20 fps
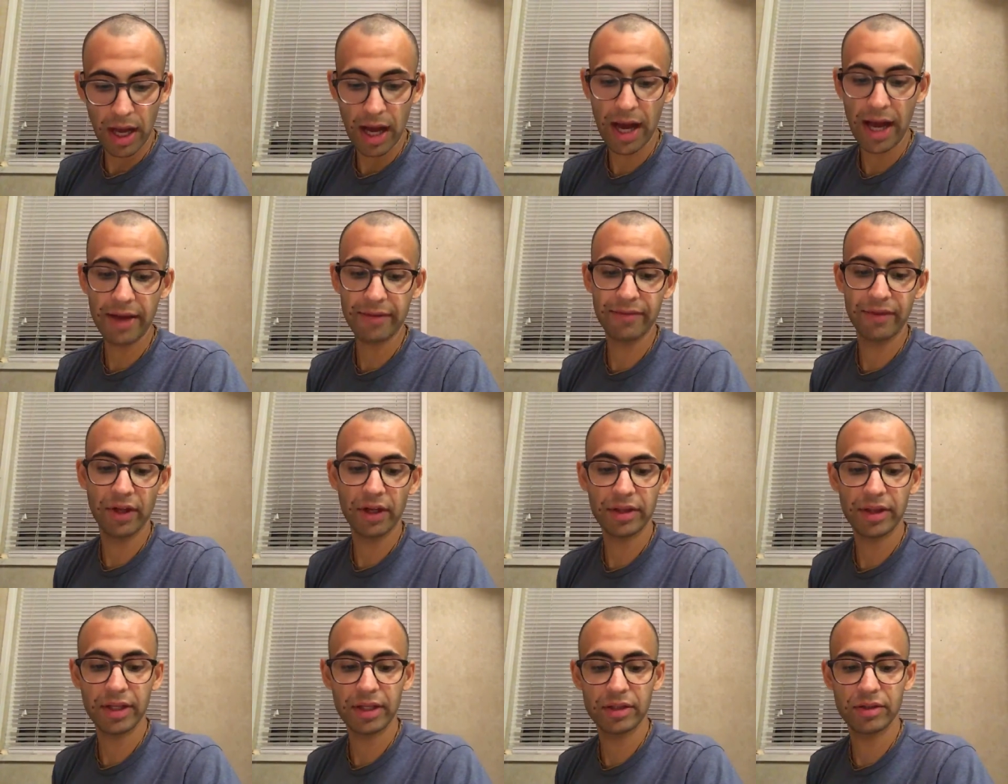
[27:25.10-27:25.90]
I have
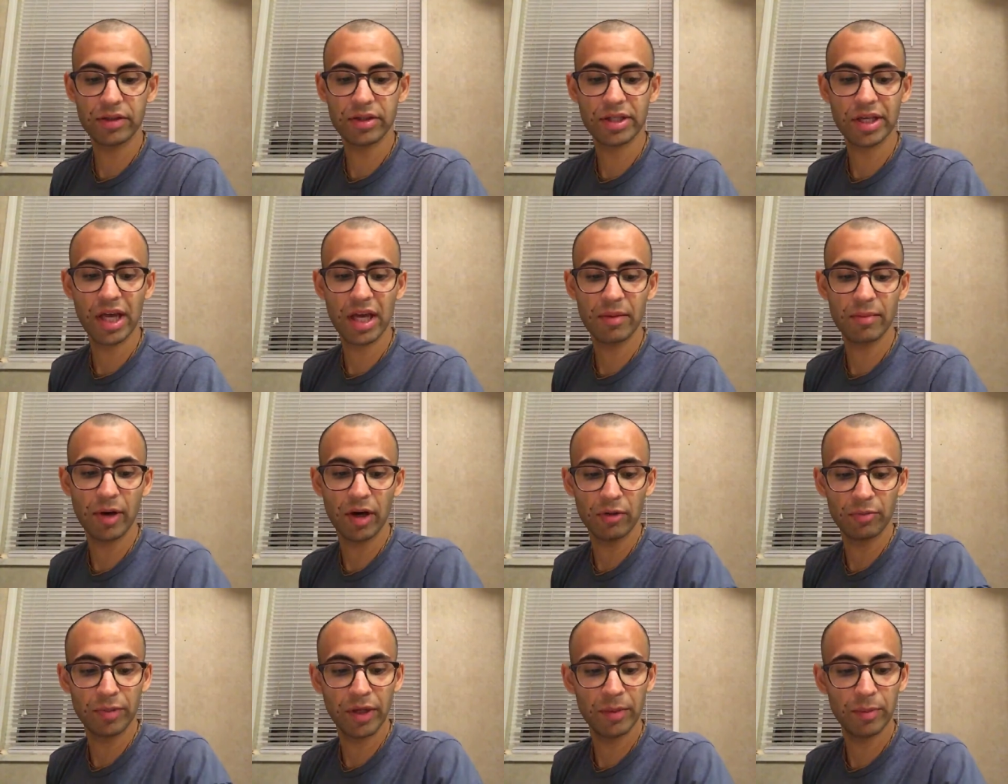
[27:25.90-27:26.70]
nothing to say
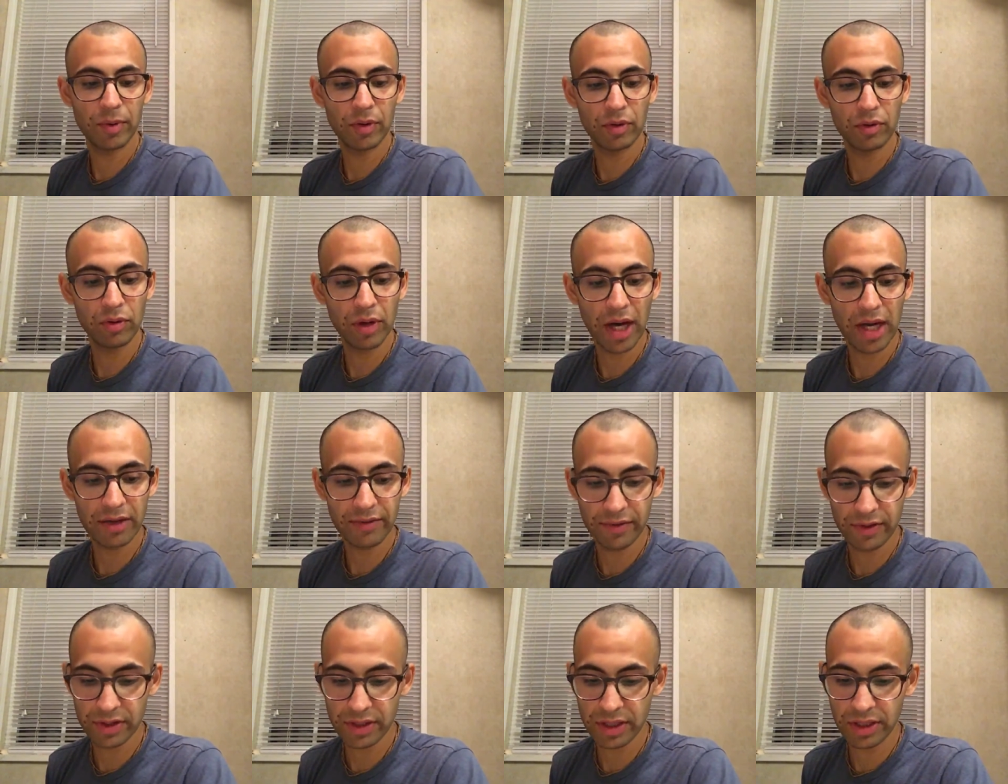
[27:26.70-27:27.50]
about people who
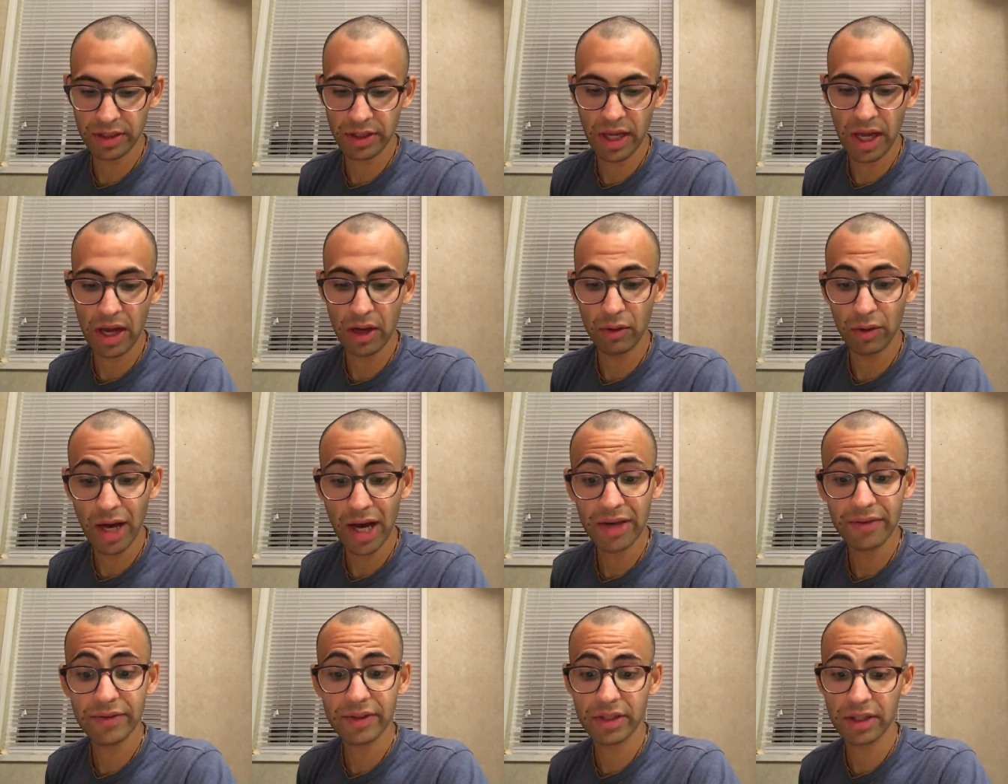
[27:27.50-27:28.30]

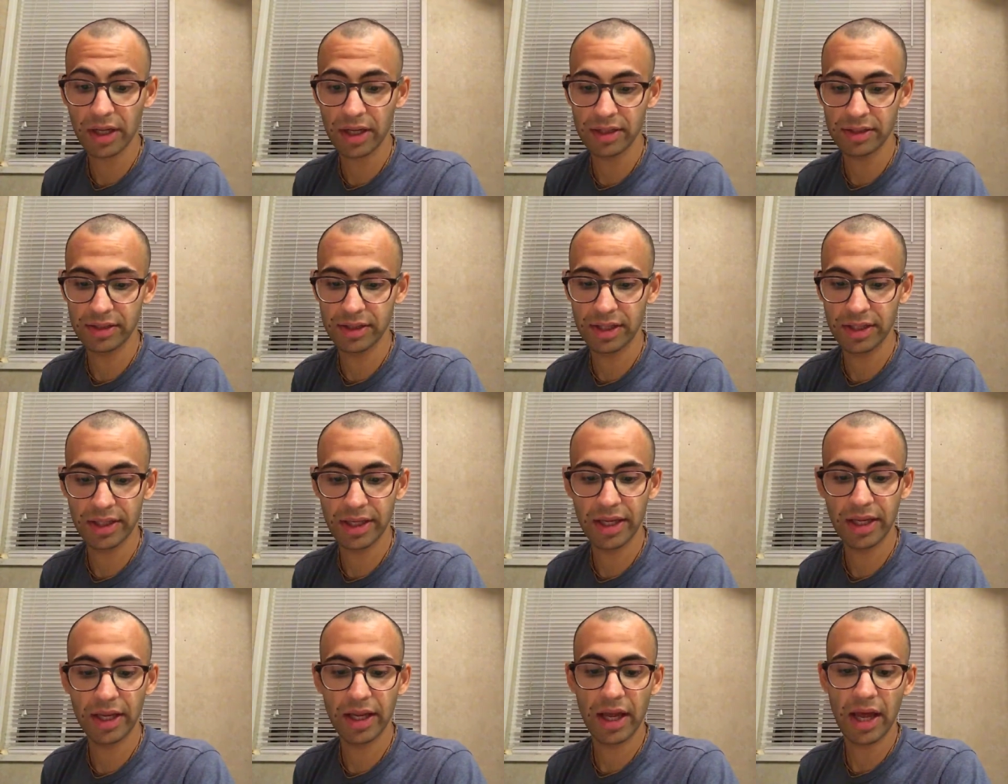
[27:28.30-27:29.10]
advertise that
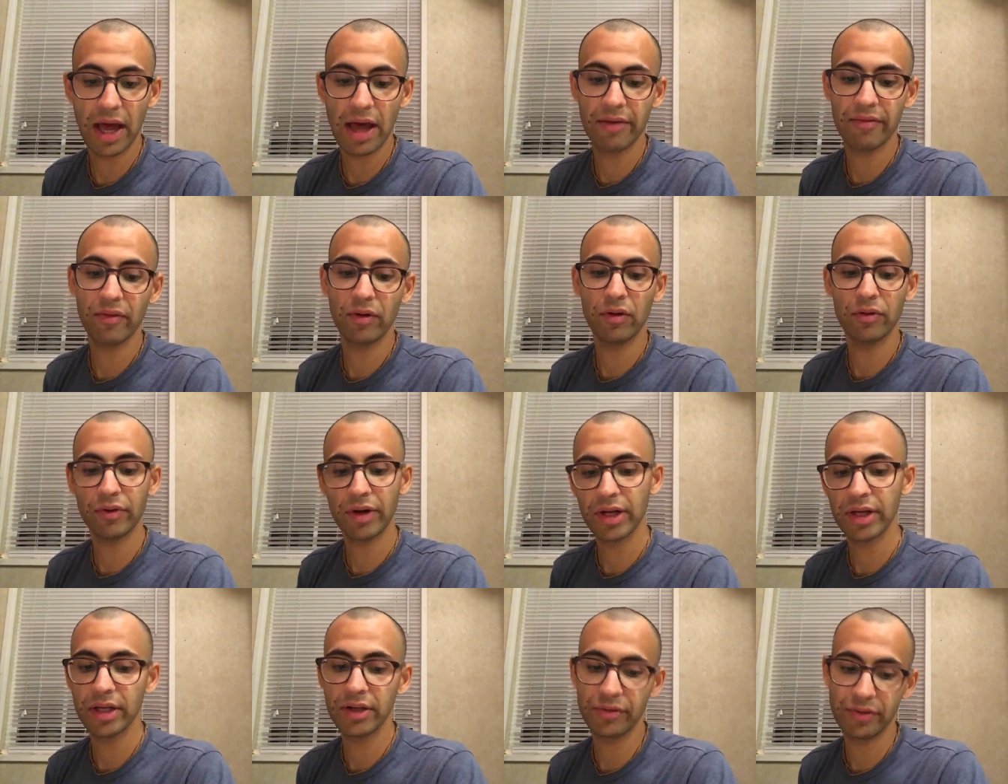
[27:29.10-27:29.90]
they have
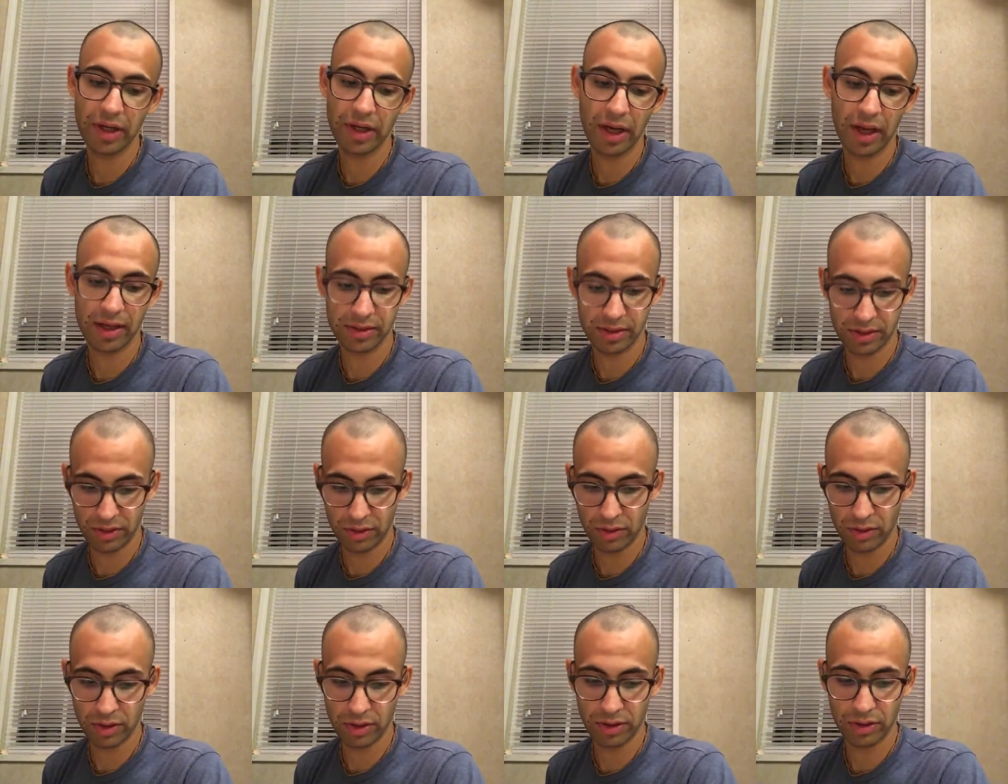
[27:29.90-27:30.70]
already realized
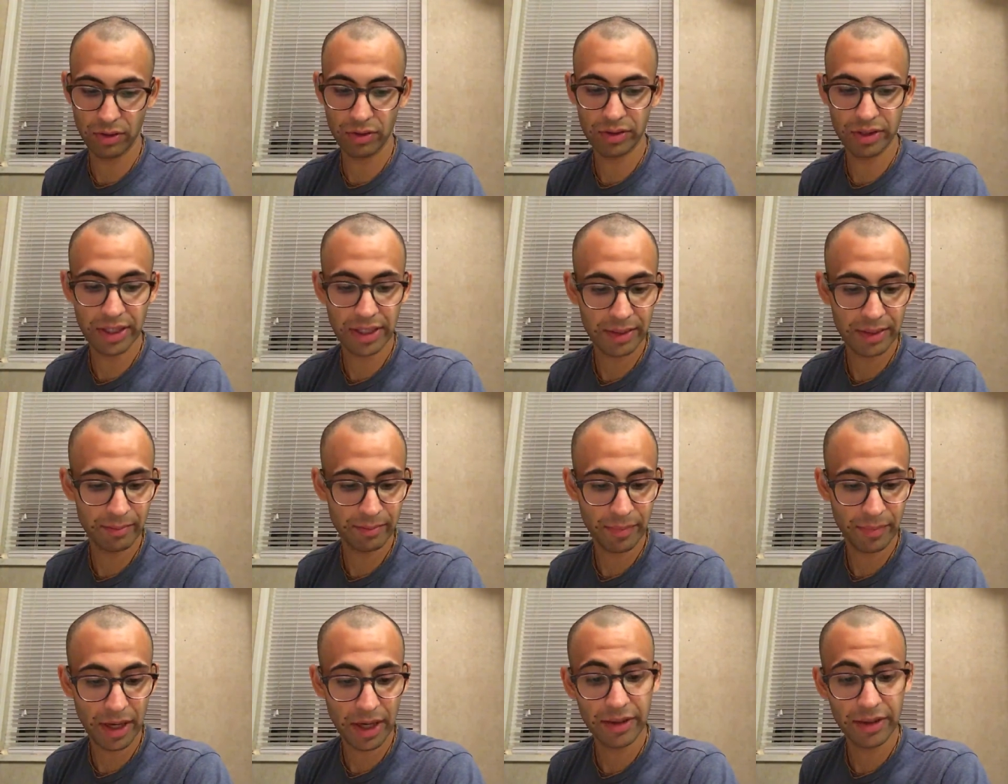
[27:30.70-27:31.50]
God, or
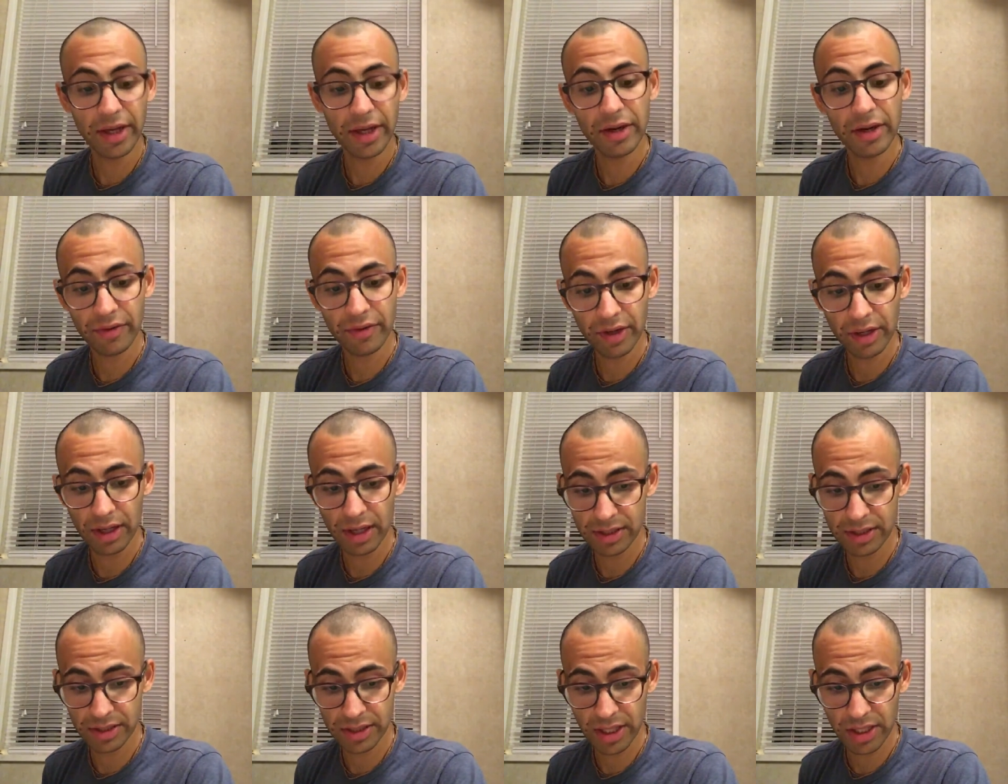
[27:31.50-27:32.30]
that by their
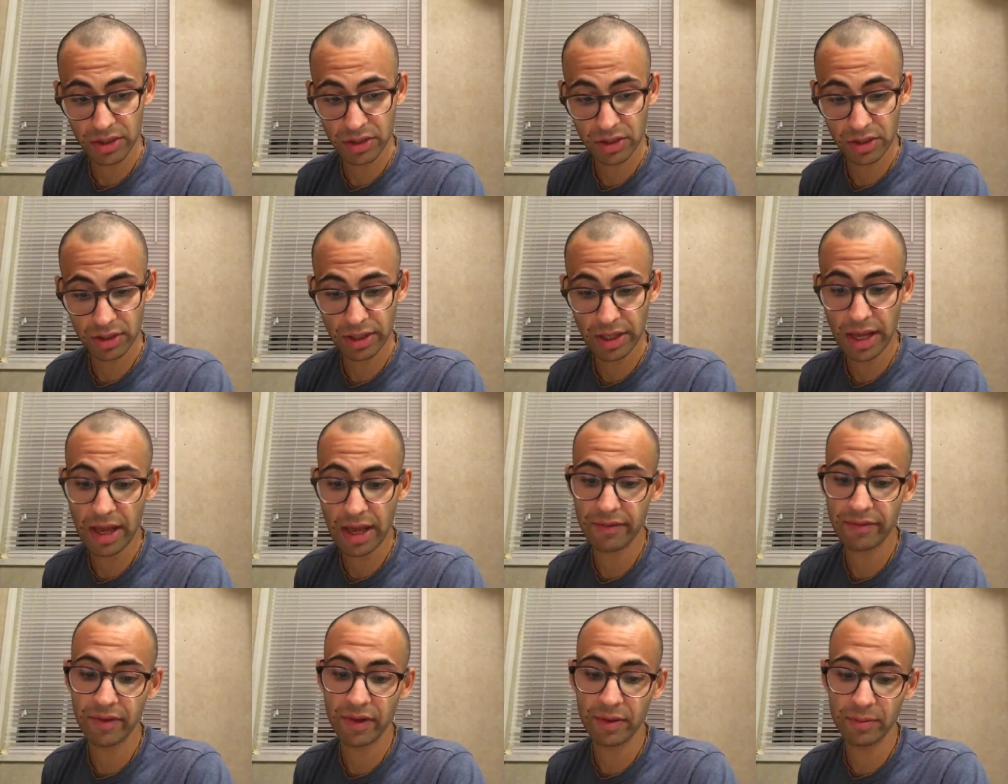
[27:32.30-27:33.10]
realization they
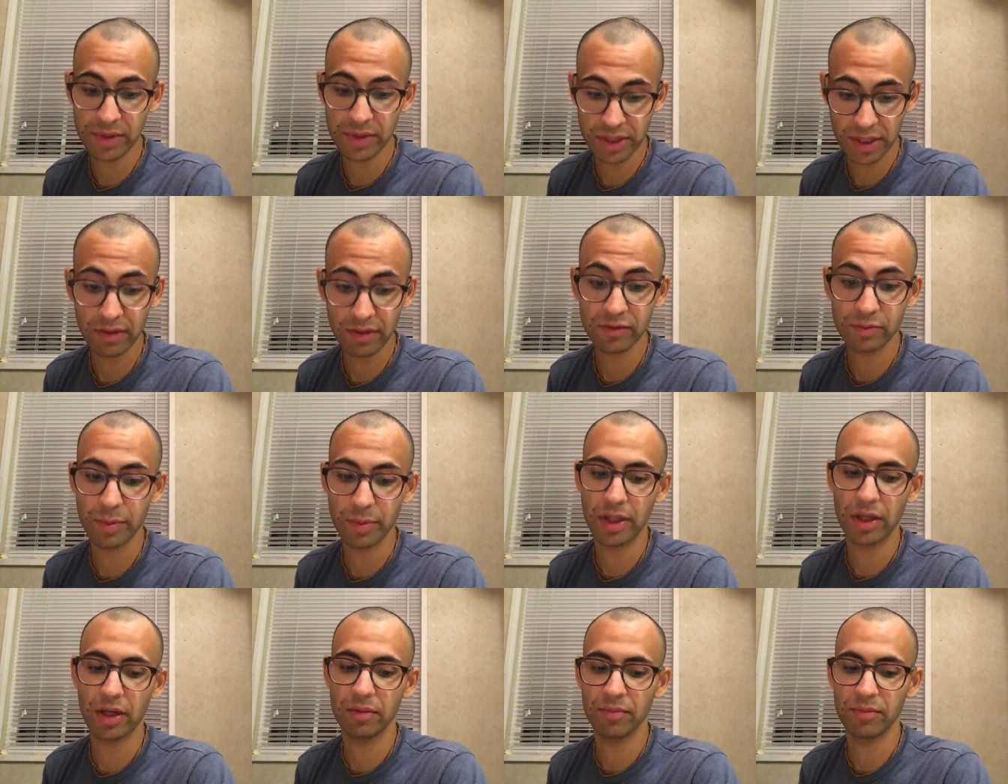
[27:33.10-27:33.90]
have themselves
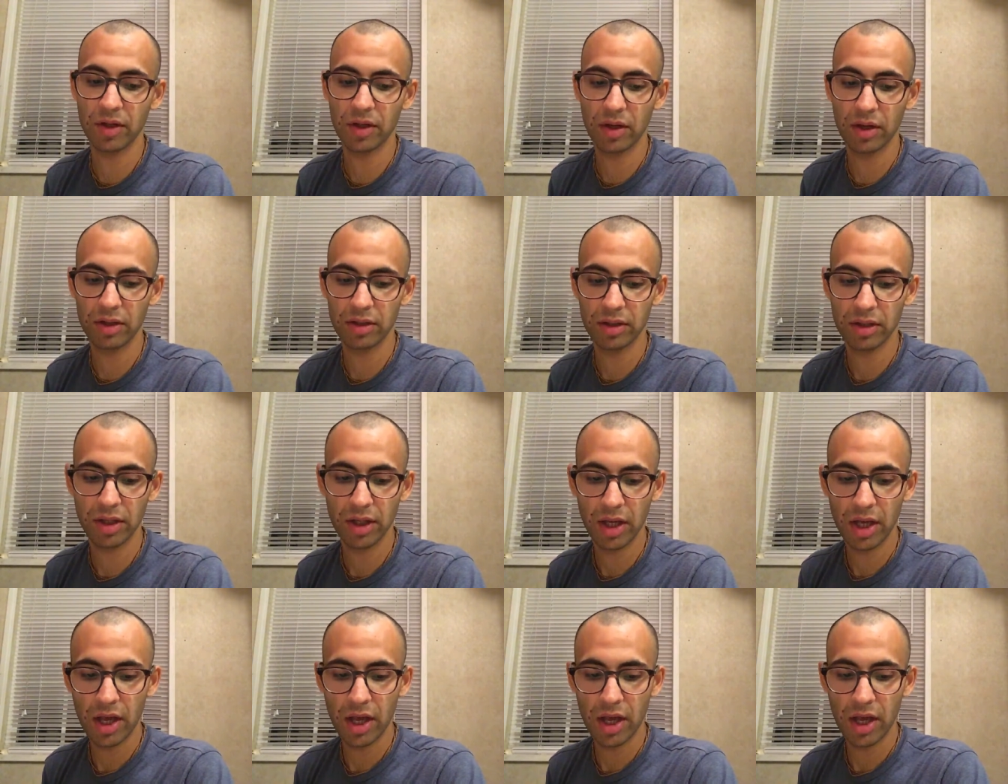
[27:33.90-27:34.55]
become God.